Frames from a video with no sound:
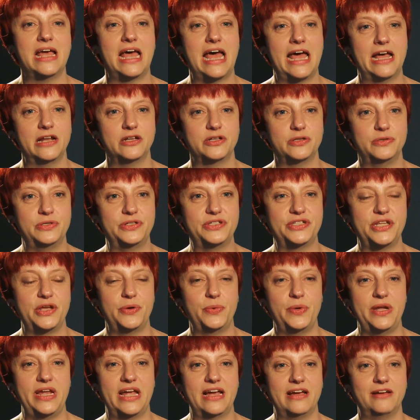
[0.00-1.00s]
And also
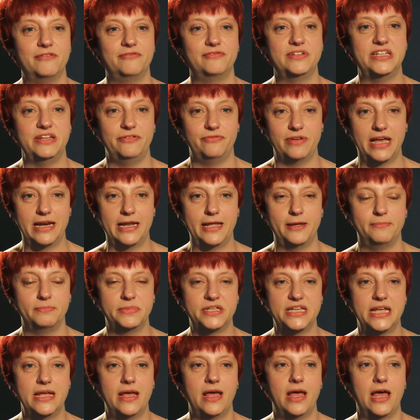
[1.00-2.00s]
we have
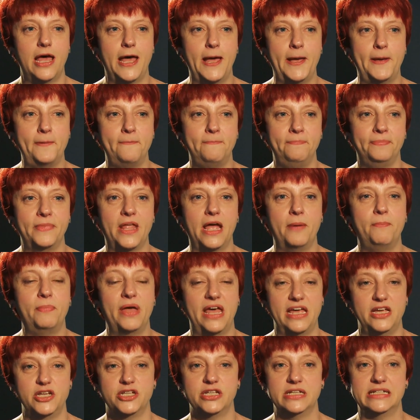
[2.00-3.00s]
developed a
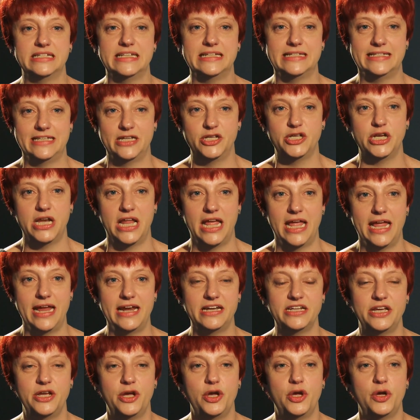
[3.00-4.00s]
patient decision
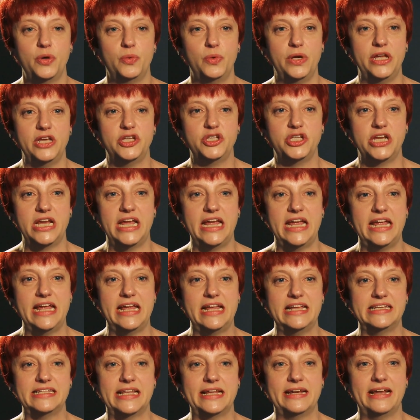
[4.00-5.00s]
aid, which
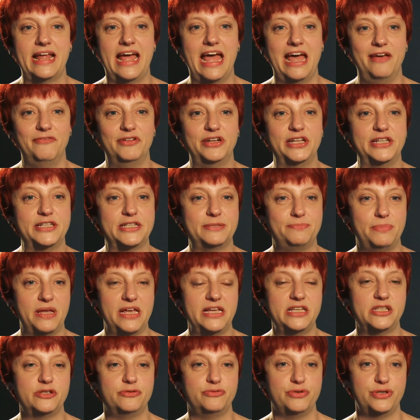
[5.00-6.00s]
is an
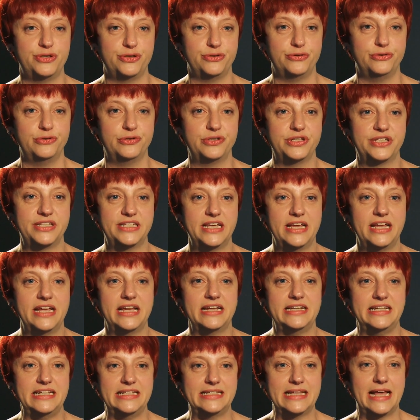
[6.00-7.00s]
evidence-based resource
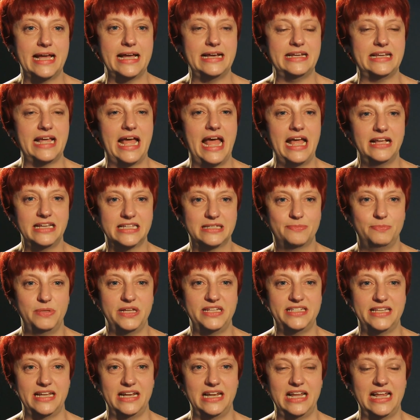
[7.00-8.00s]
designed
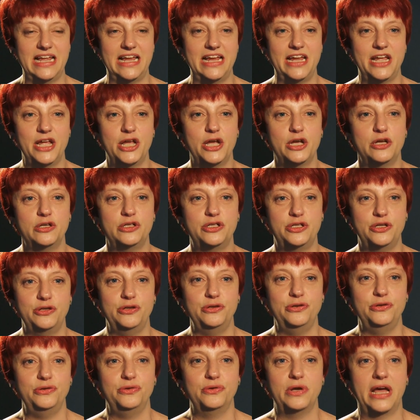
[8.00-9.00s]
explicitly
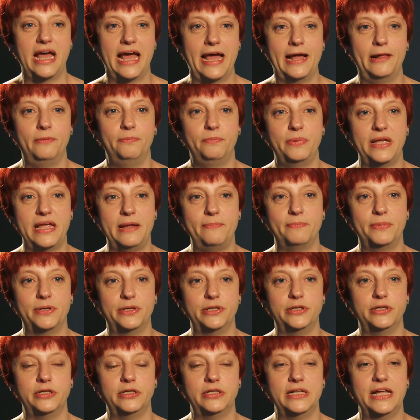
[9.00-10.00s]
to help
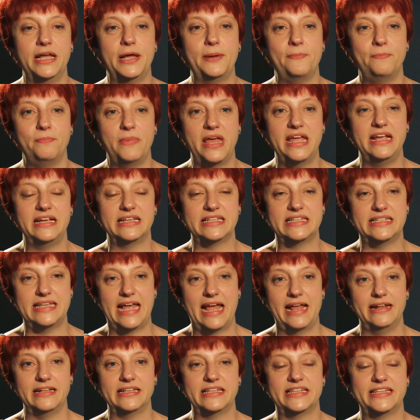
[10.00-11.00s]
people make
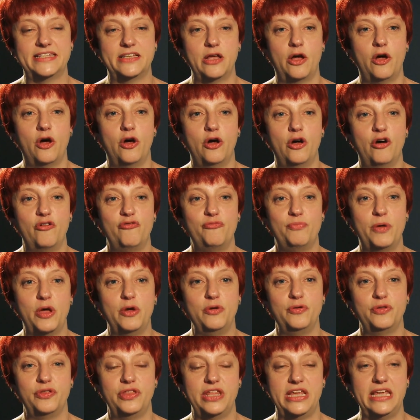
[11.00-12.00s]
sense of
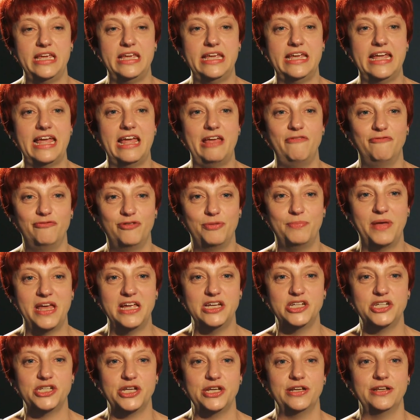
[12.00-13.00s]
both the
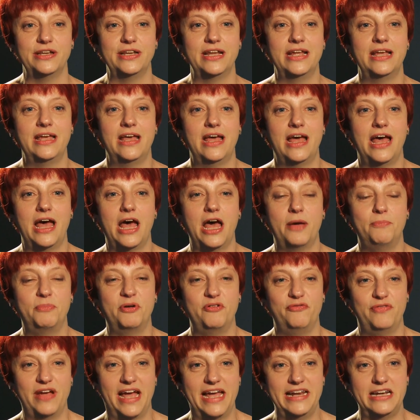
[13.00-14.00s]
information
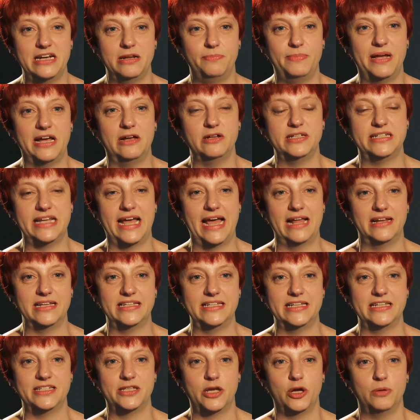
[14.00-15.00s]
provided about
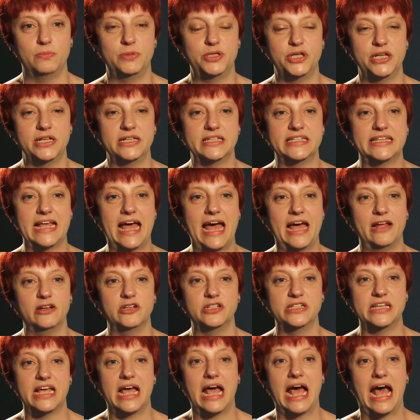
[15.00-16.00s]
dialysis options
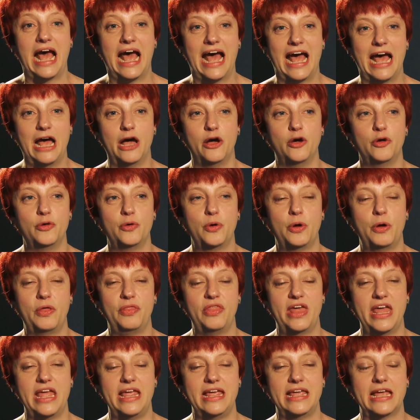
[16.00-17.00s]
and how
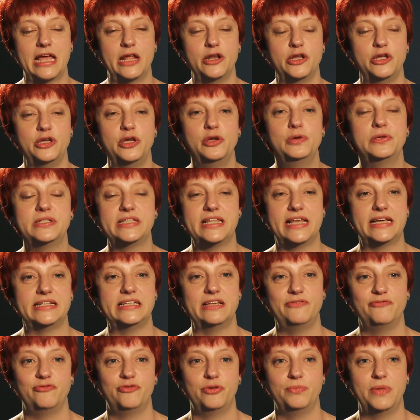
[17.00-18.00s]
they can use that
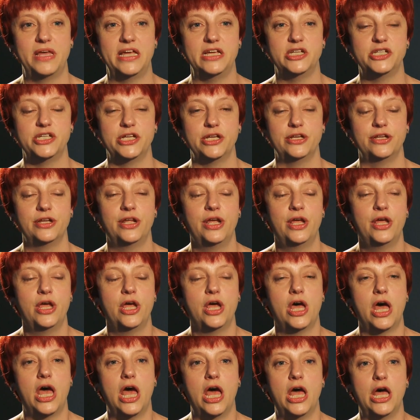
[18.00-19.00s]
information
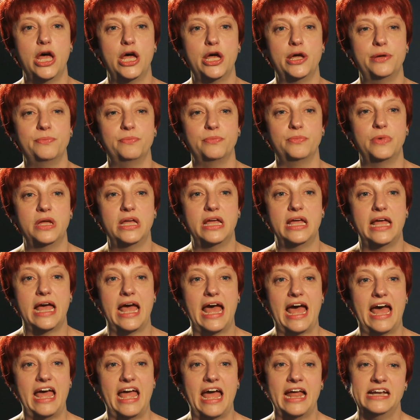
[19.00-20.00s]

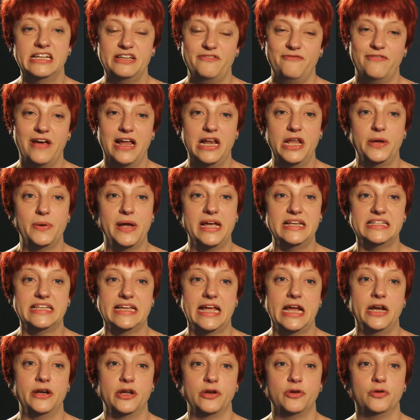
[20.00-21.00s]
and evaluate
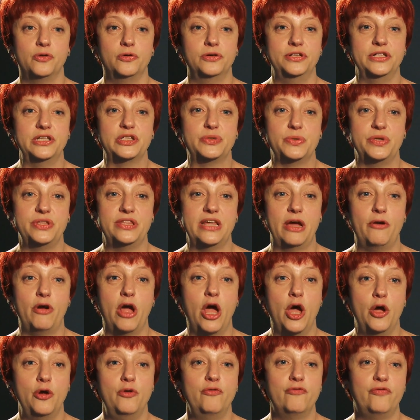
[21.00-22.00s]
it in accordance with their
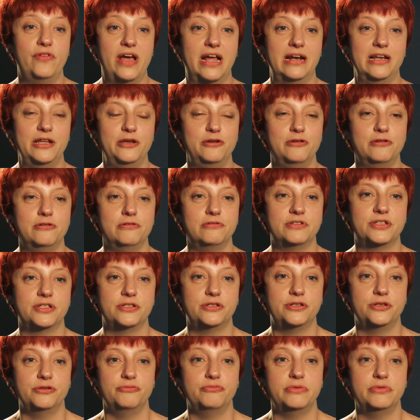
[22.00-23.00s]
own values to